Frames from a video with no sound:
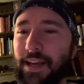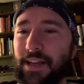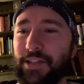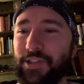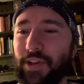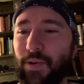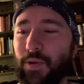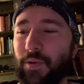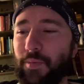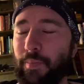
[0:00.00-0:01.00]

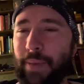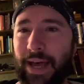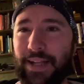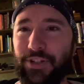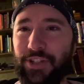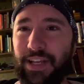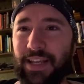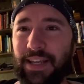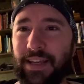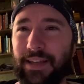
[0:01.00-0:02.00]
So
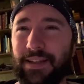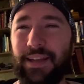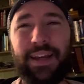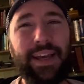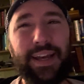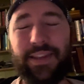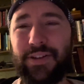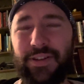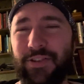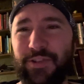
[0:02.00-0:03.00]
PETG, and
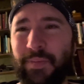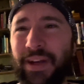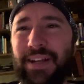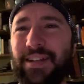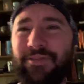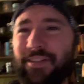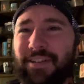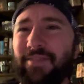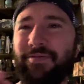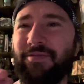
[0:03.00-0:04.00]
there's many
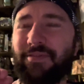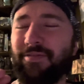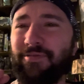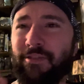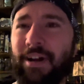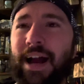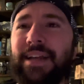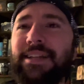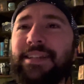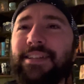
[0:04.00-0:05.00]
different
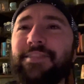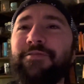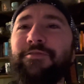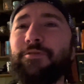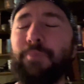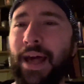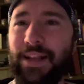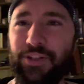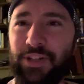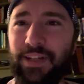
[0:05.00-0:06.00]
varieties of
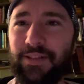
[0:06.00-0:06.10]
PETG.